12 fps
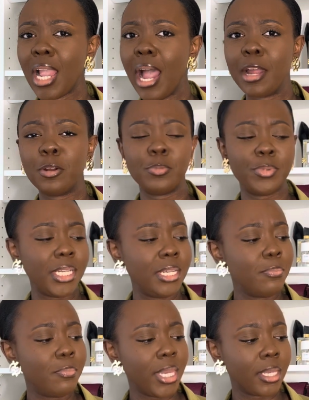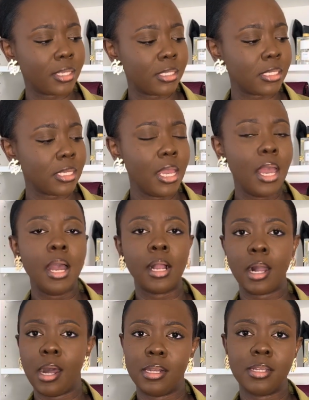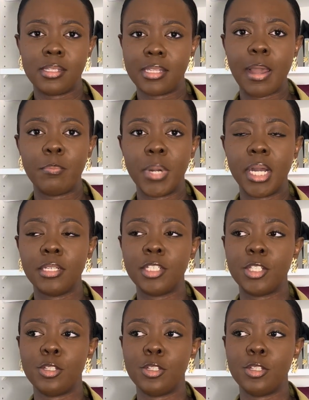I don't really mix colors that much.